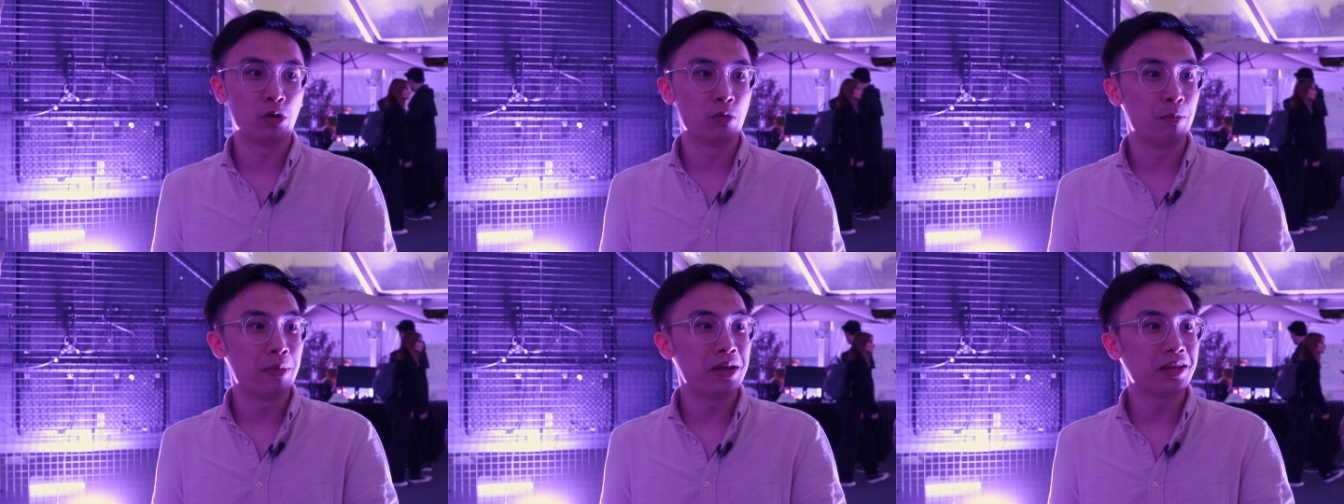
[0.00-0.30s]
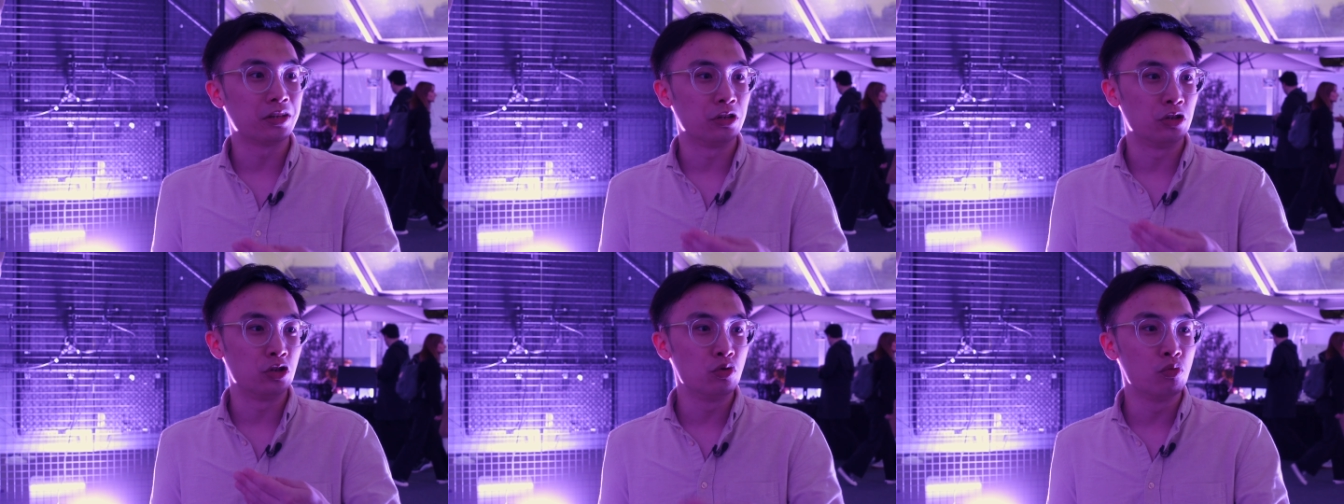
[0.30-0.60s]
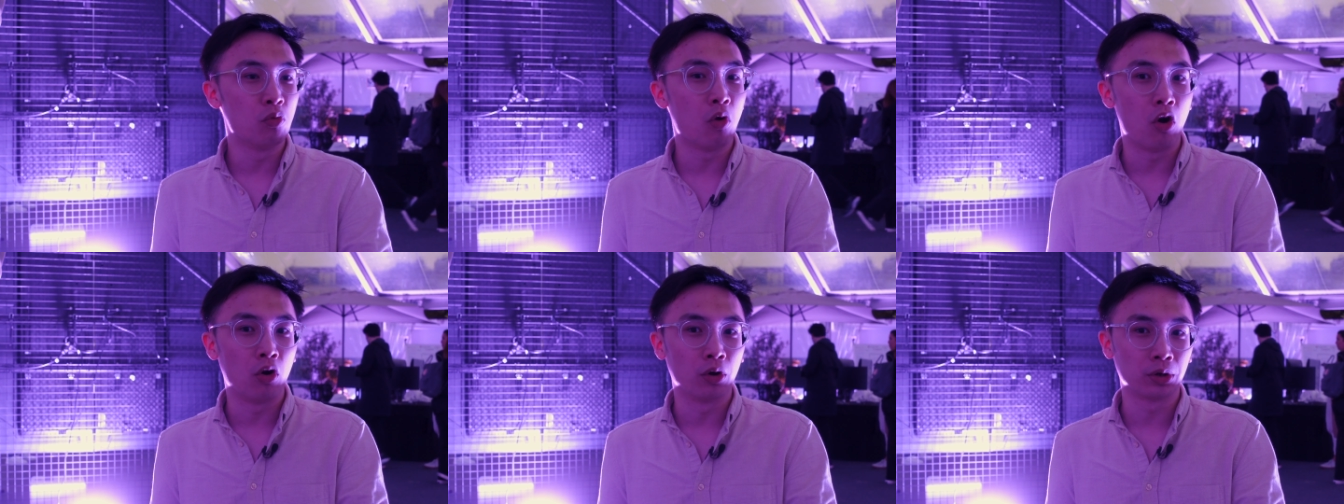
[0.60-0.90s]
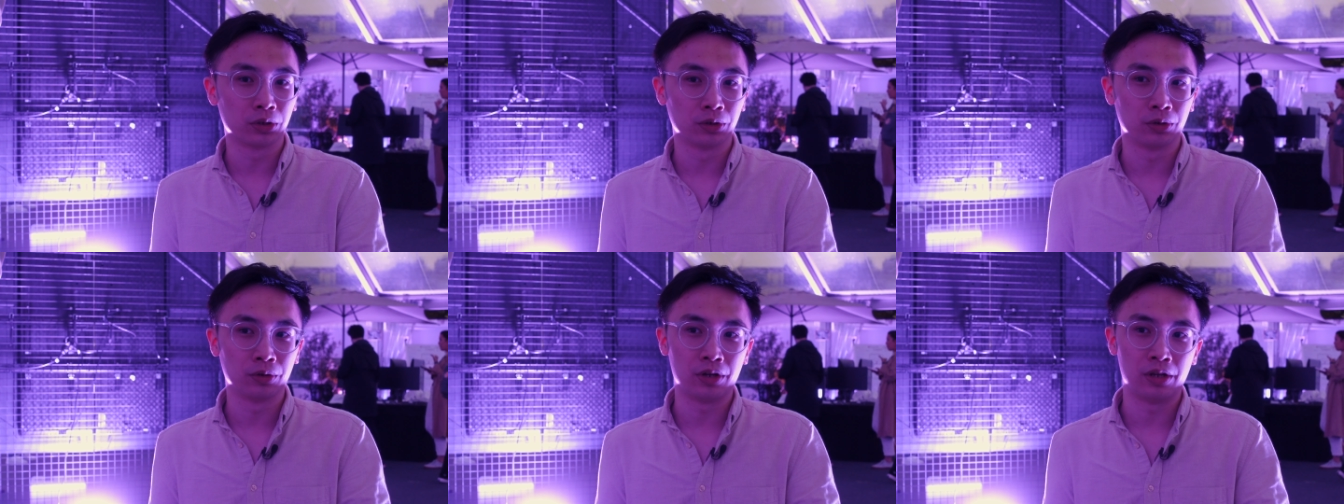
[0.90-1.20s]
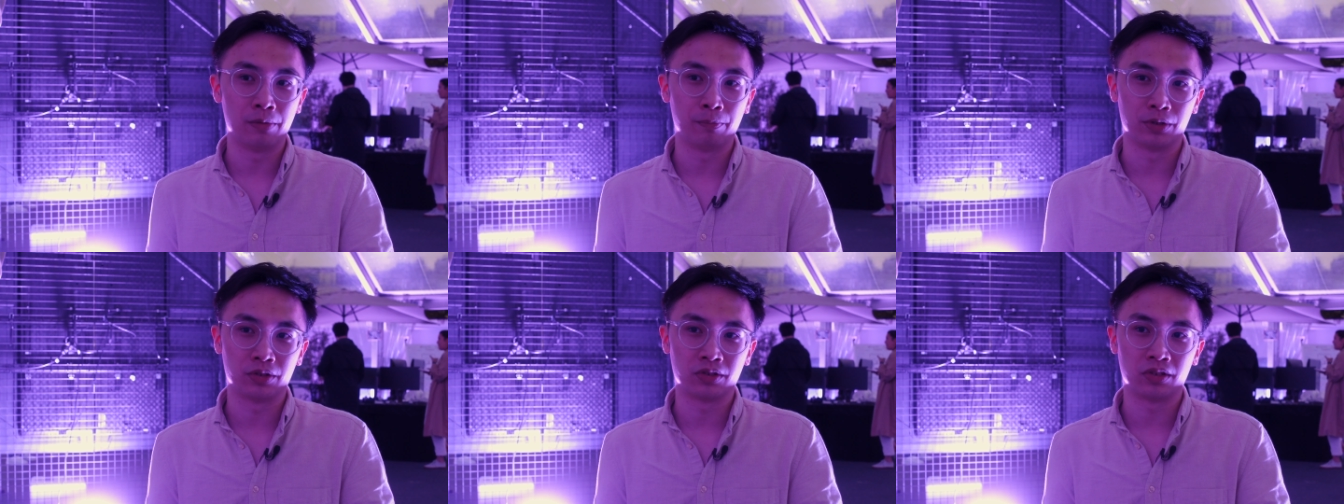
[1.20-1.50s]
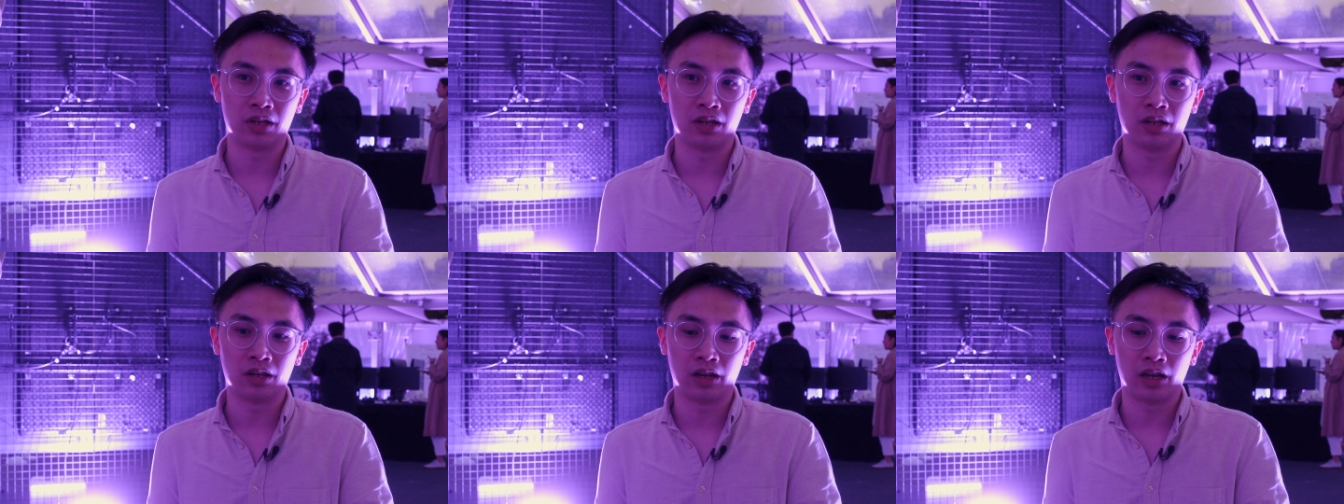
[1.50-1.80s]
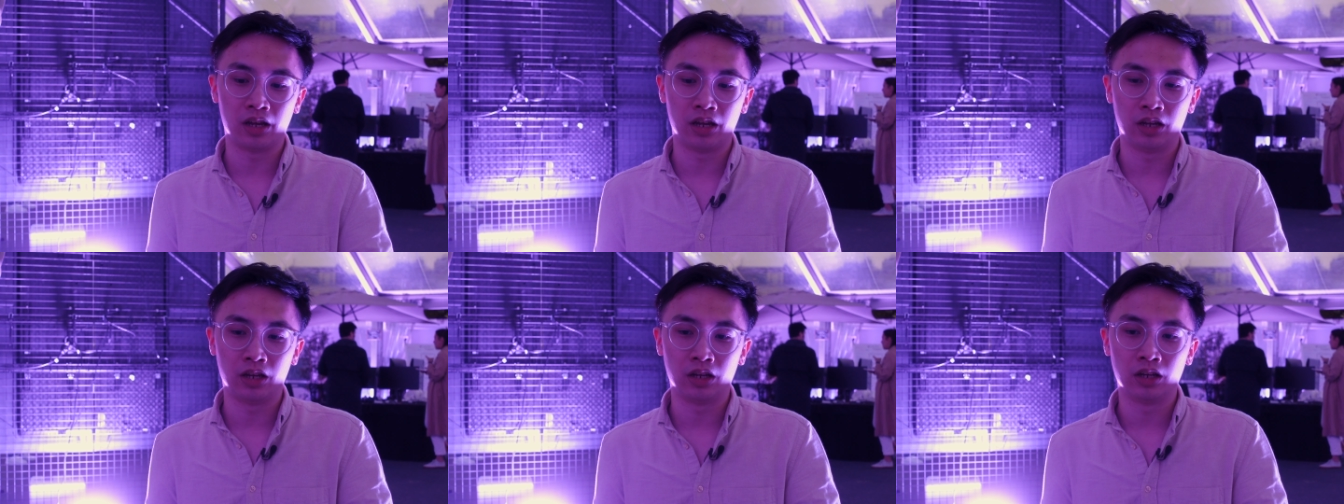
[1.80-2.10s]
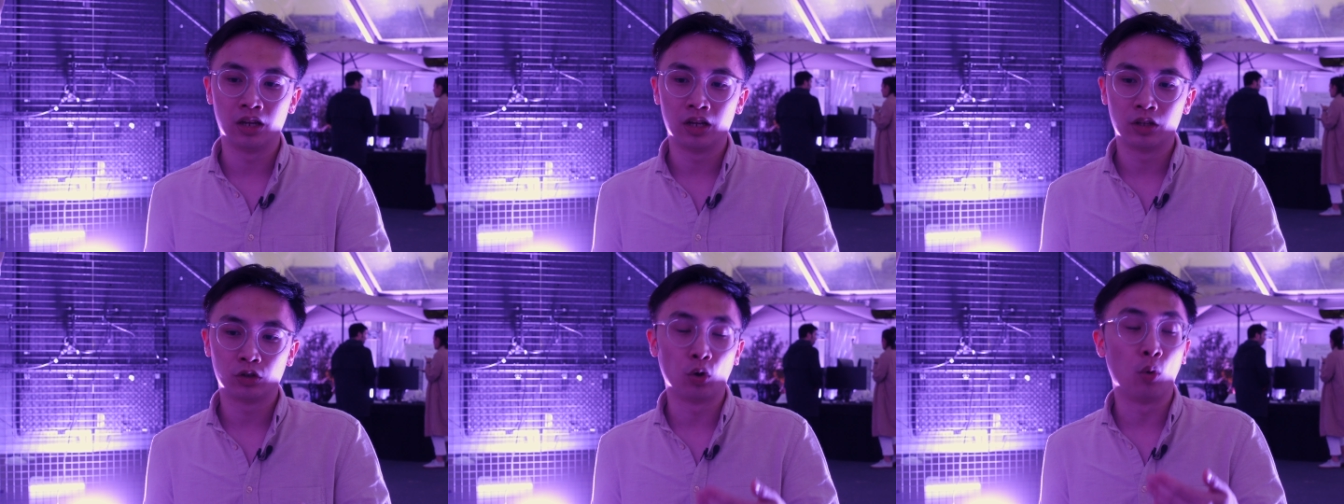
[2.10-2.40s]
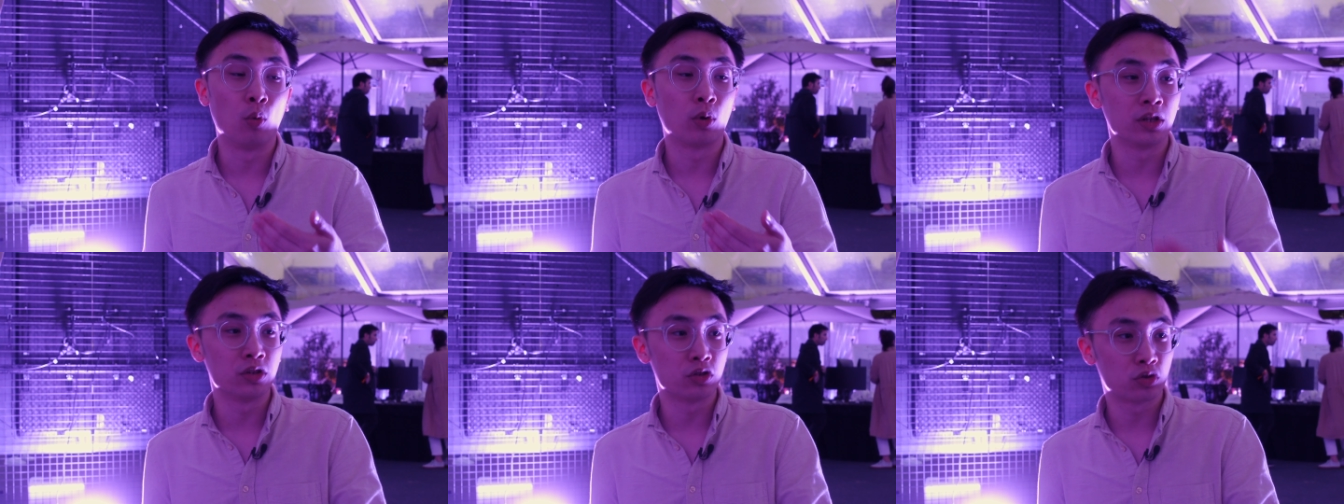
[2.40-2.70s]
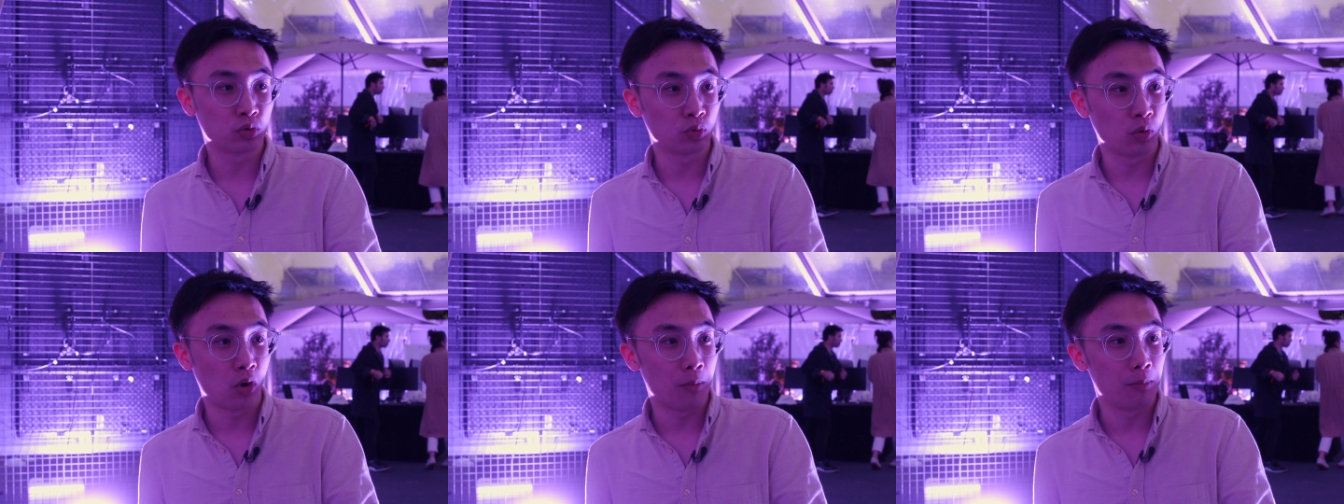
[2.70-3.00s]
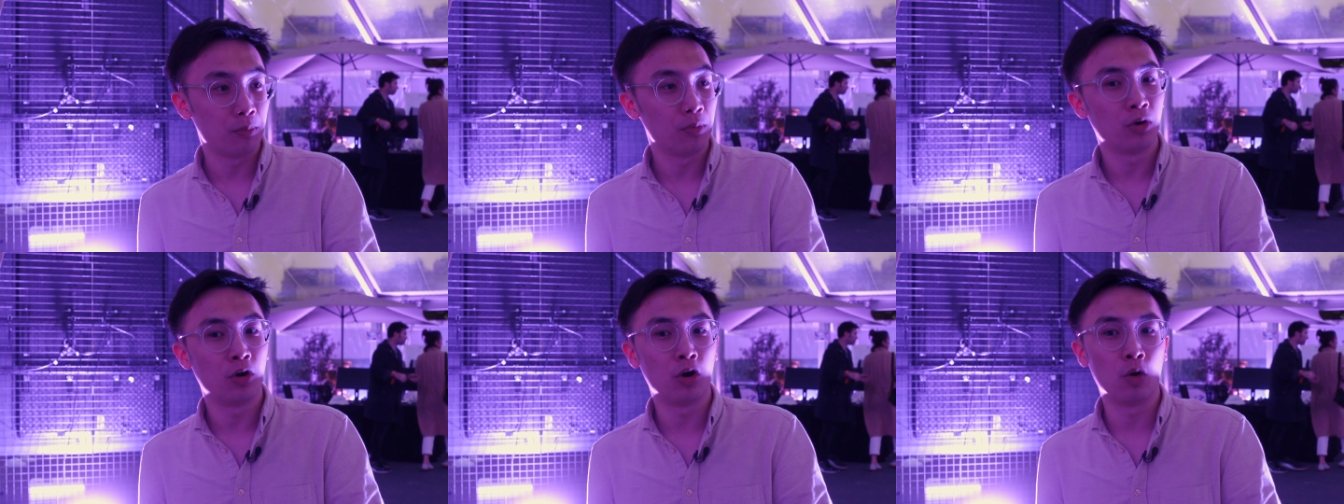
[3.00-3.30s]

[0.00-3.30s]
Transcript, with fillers: when you make a new order in per se a token swap,